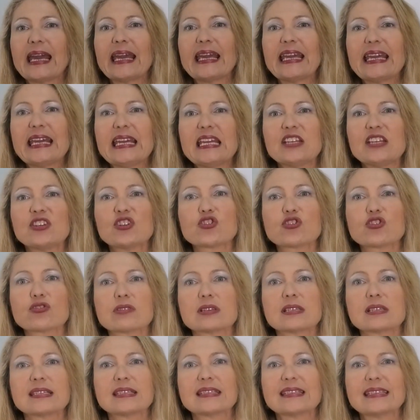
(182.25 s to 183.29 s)

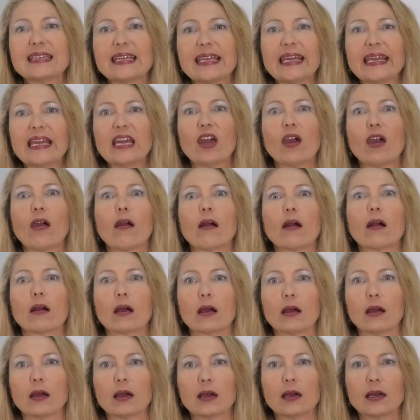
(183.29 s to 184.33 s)

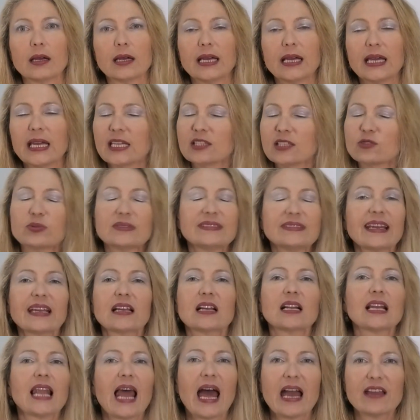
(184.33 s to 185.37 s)
interestinger. It will take
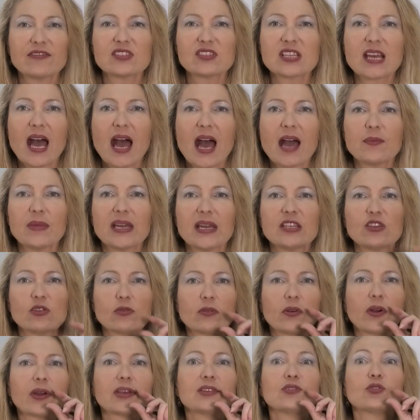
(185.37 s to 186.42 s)
a lifetime and you're
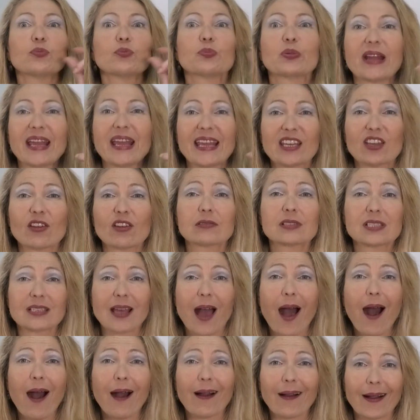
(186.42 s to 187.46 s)
going to break your
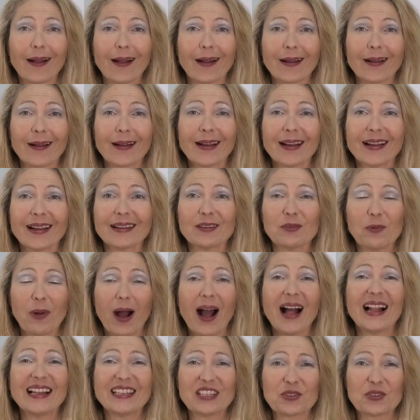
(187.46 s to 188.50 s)
tongue
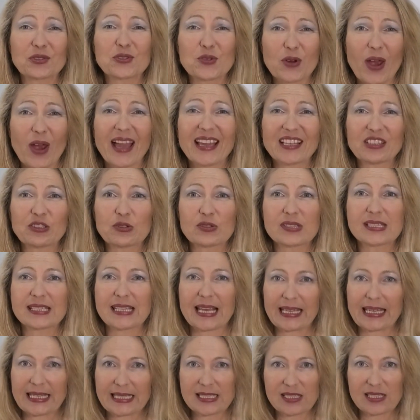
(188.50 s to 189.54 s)
while you're trying to
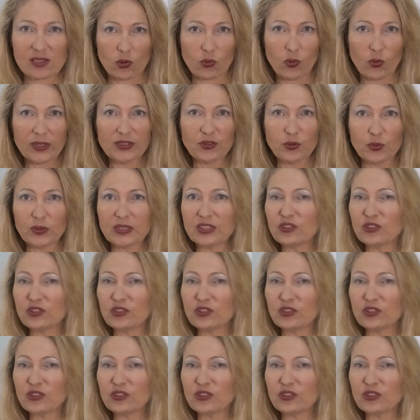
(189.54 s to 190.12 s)
say it. So what we